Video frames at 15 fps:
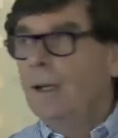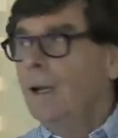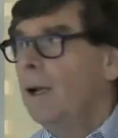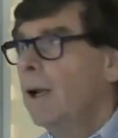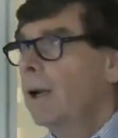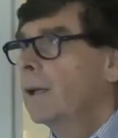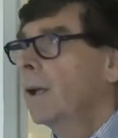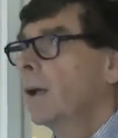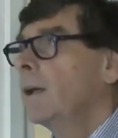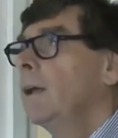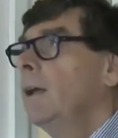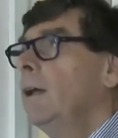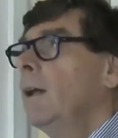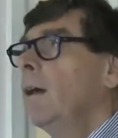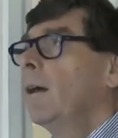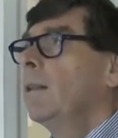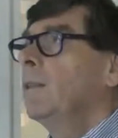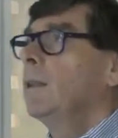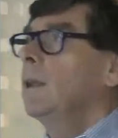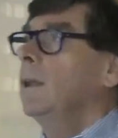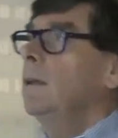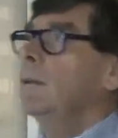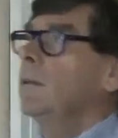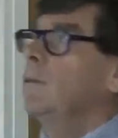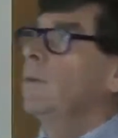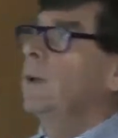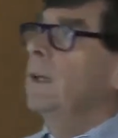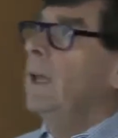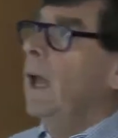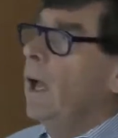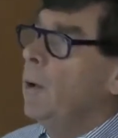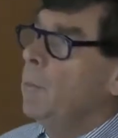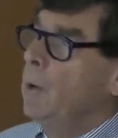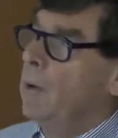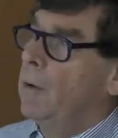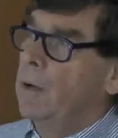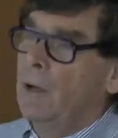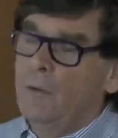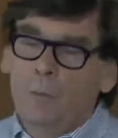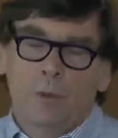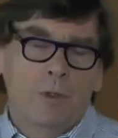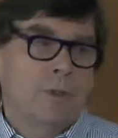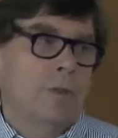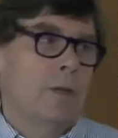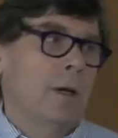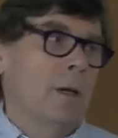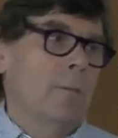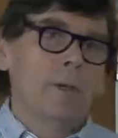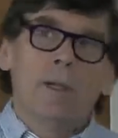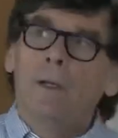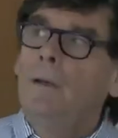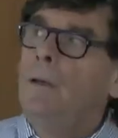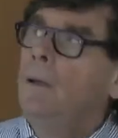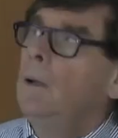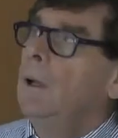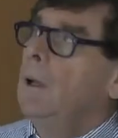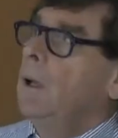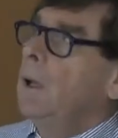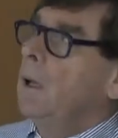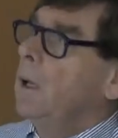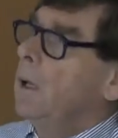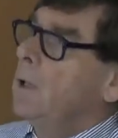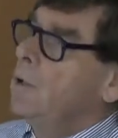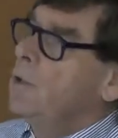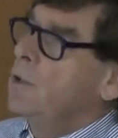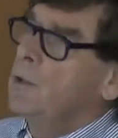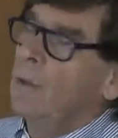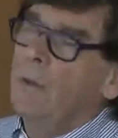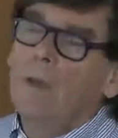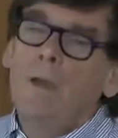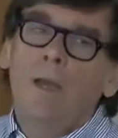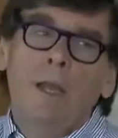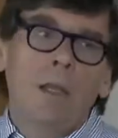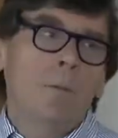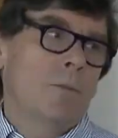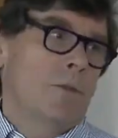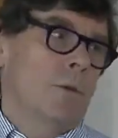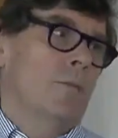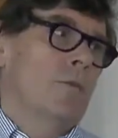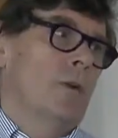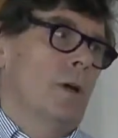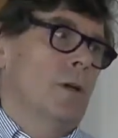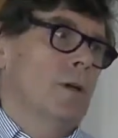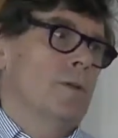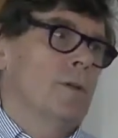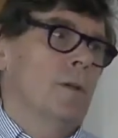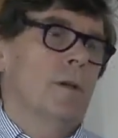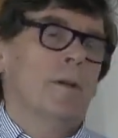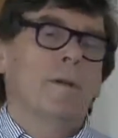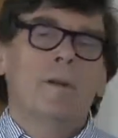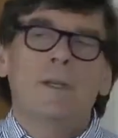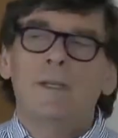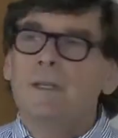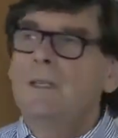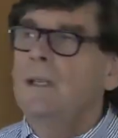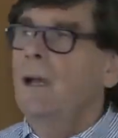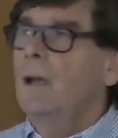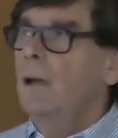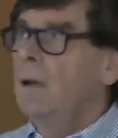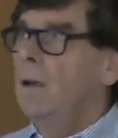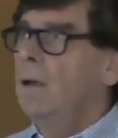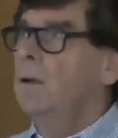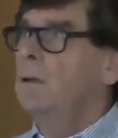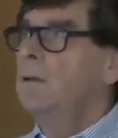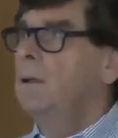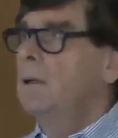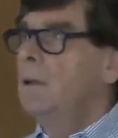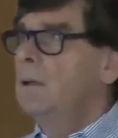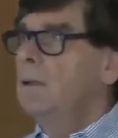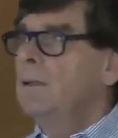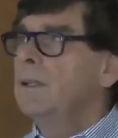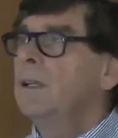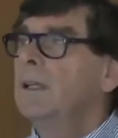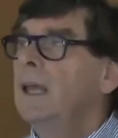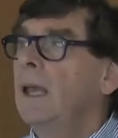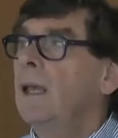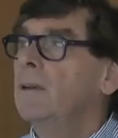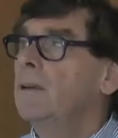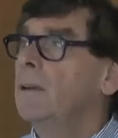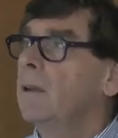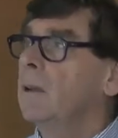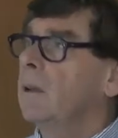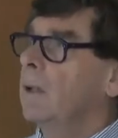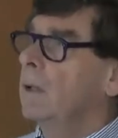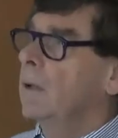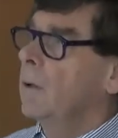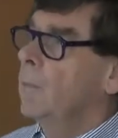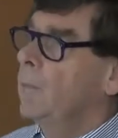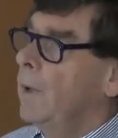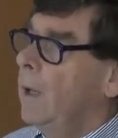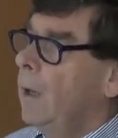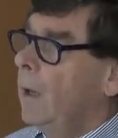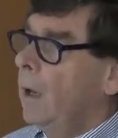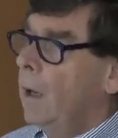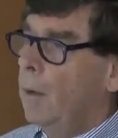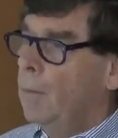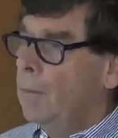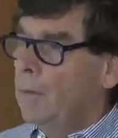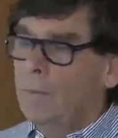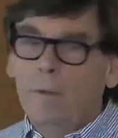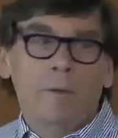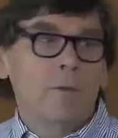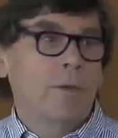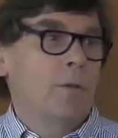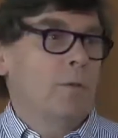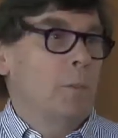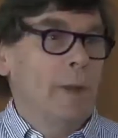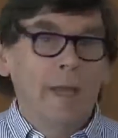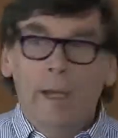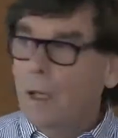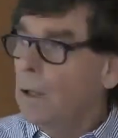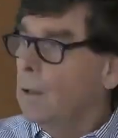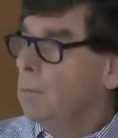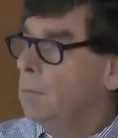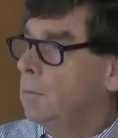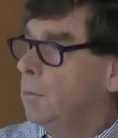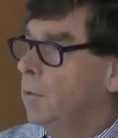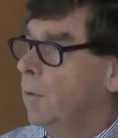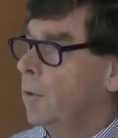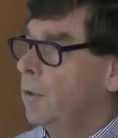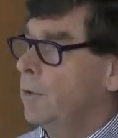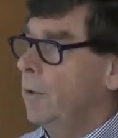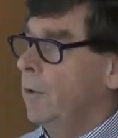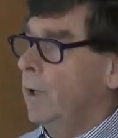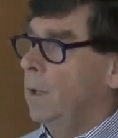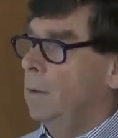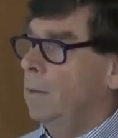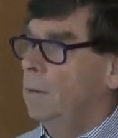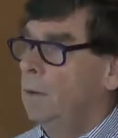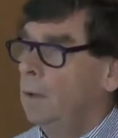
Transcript: Okay. I think the vocabulary of prescribing hinges on the names of drugs, and this is hard to get, I think. Um, don't panic. I'm not going to do that.